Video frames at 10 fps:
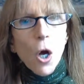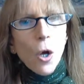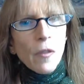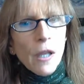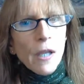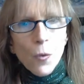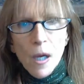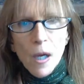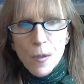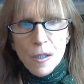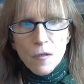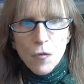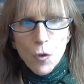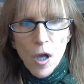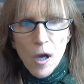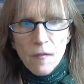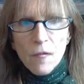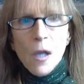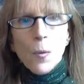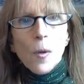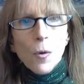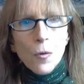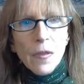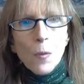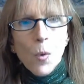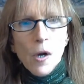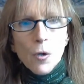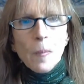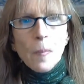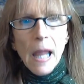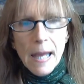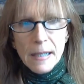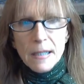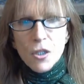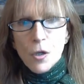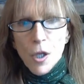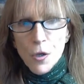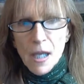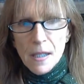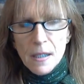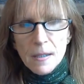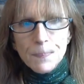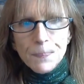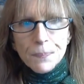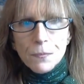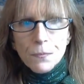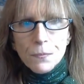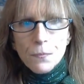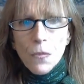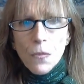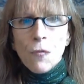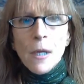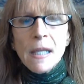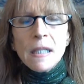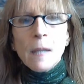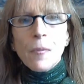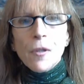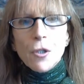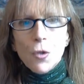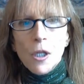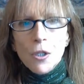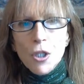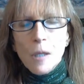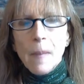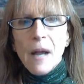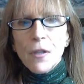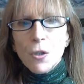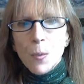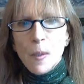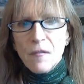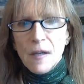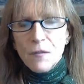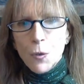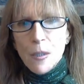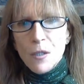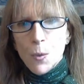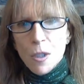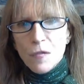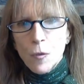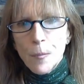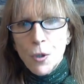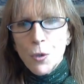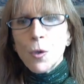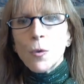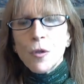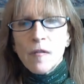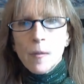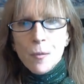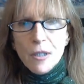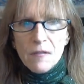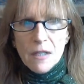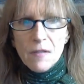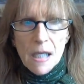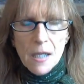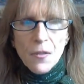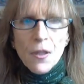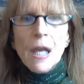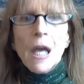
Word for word: all the other areas of your life where earth and water planets are located for in-depth astrology about the 25 degree Taurus full moon on November 17th.